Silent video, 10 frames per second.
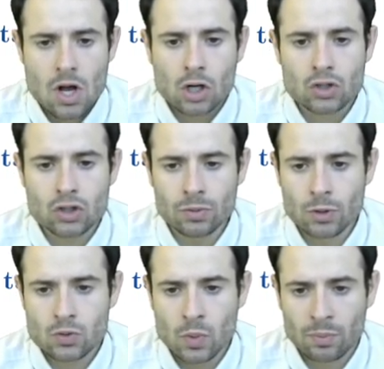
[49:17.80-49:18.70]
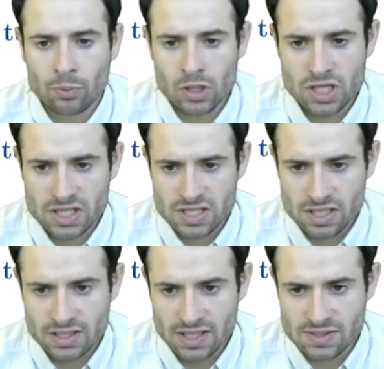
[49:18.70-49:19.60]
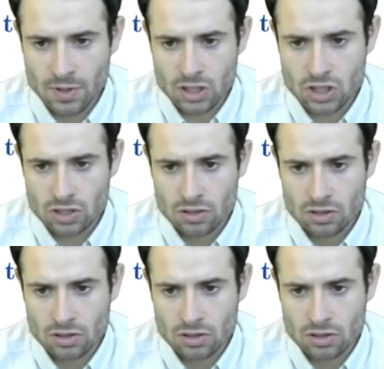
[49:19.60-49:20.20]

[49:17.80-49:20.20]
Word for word: consumers will purchase this much,